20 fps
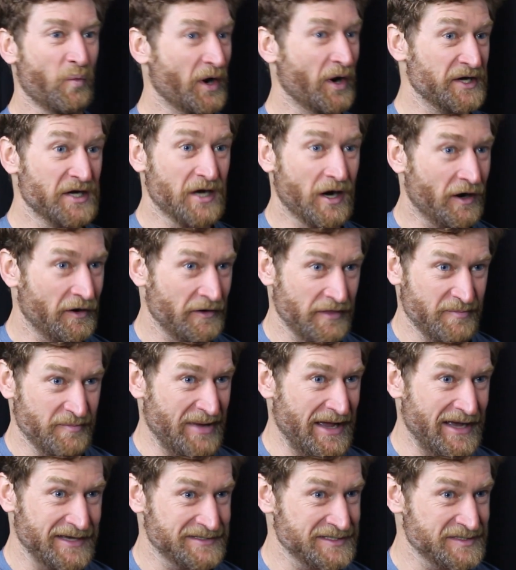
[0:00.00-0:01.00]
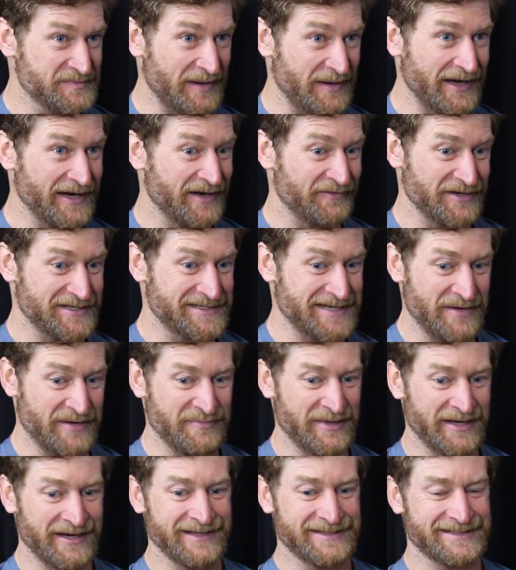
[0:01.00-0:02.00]
one car that passes by every 10
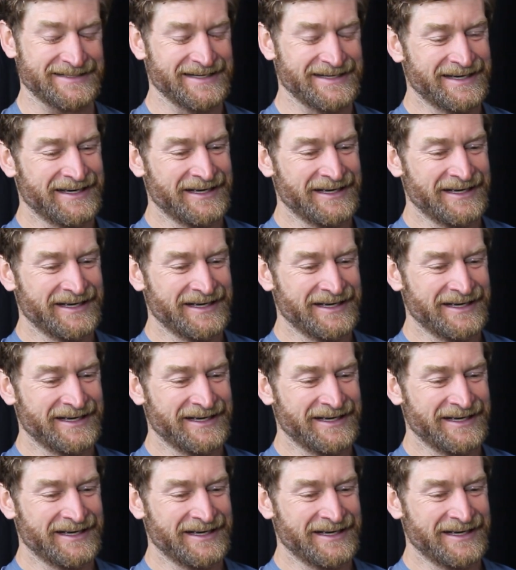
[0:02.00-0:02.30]
minutes.